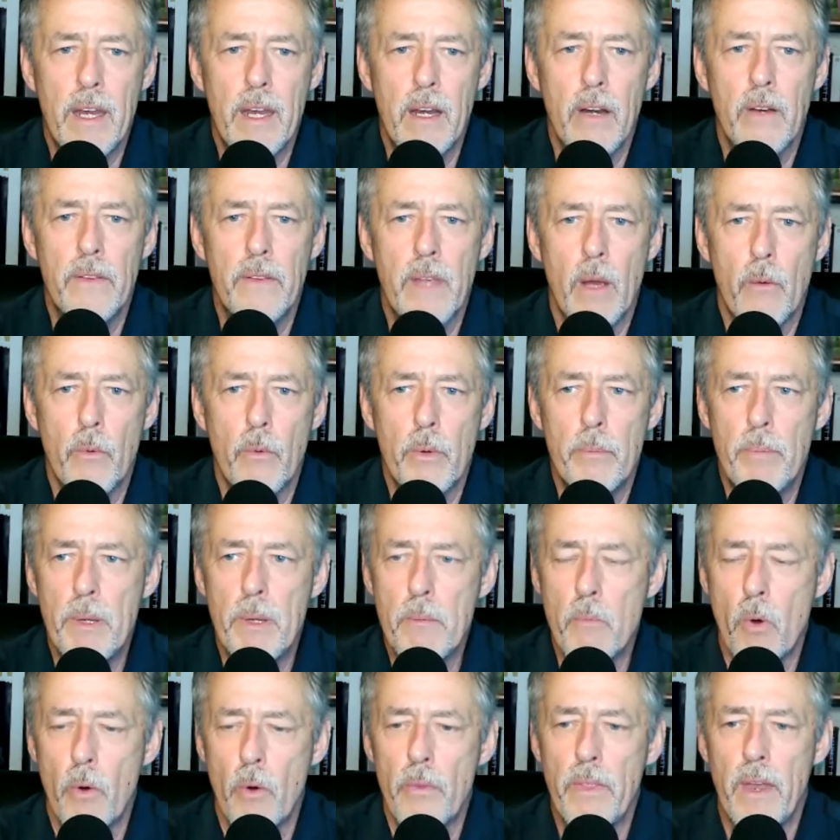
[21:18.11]
here that would
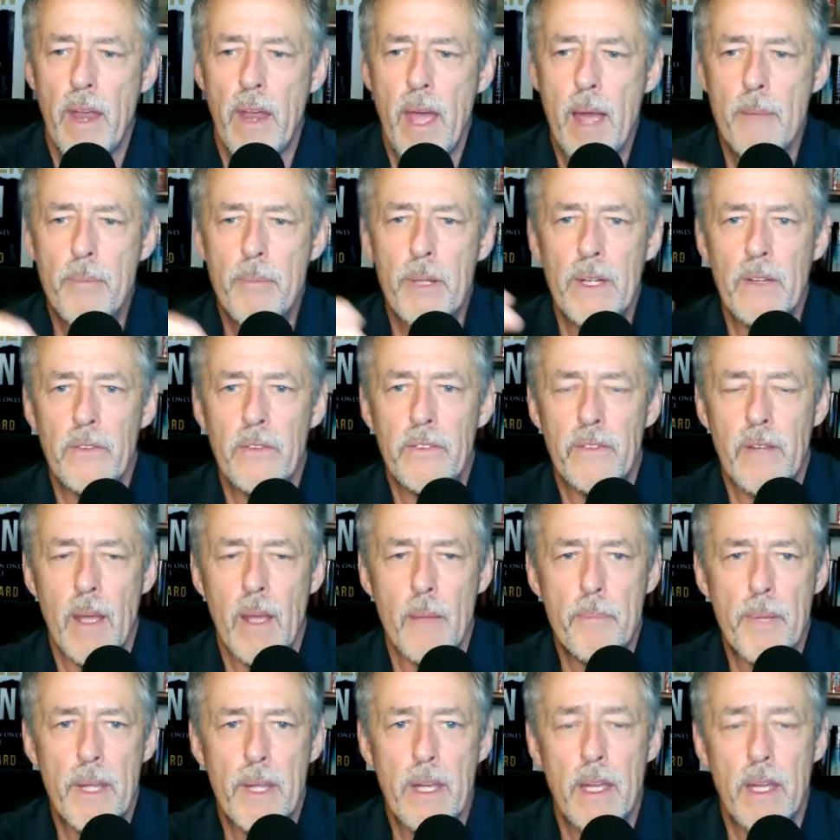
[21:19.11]
be more than happy to
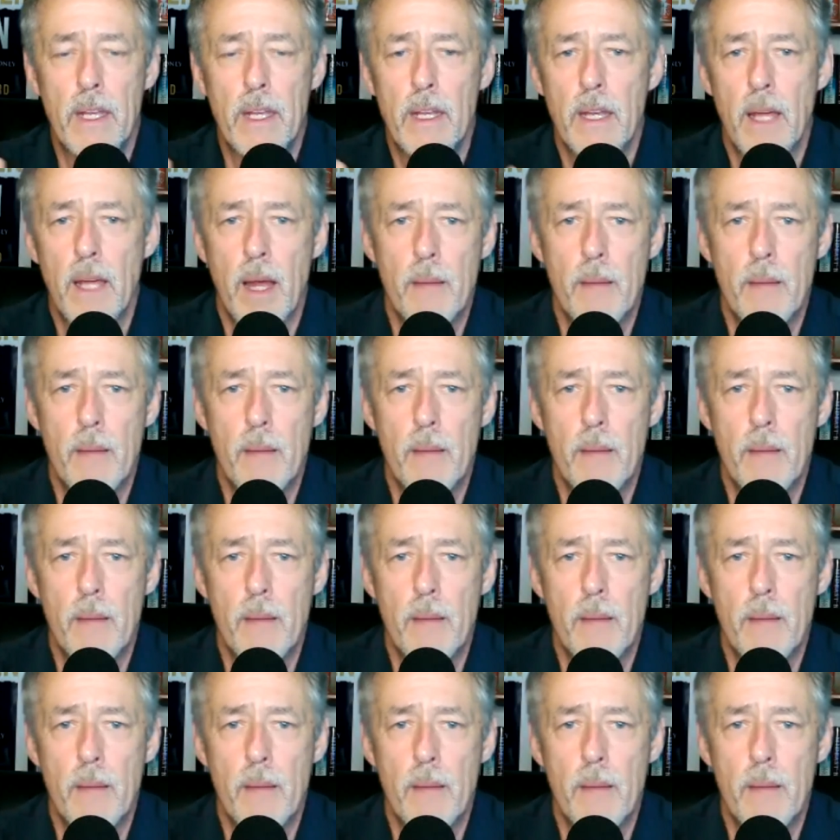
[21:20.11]
step in.